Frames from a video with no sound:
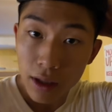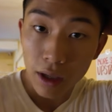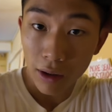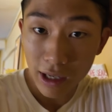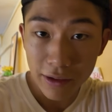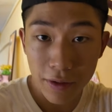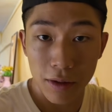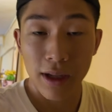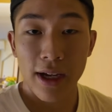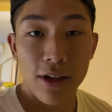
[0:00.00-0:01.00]
Yo, I ain't even
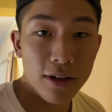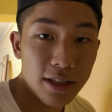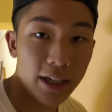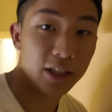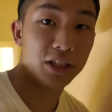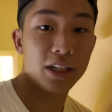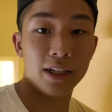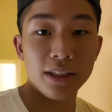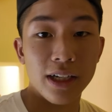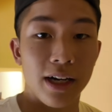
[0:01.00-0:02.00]
gonna lie, y'all, it's hot as shit in
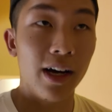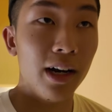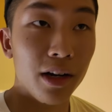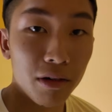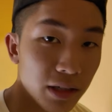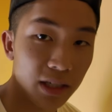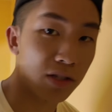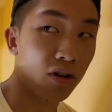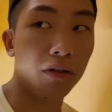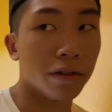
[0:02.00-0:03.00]
here. It's like 100 degrees in
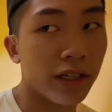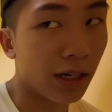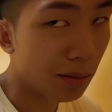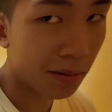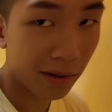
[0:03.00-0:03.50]
this coffee shop.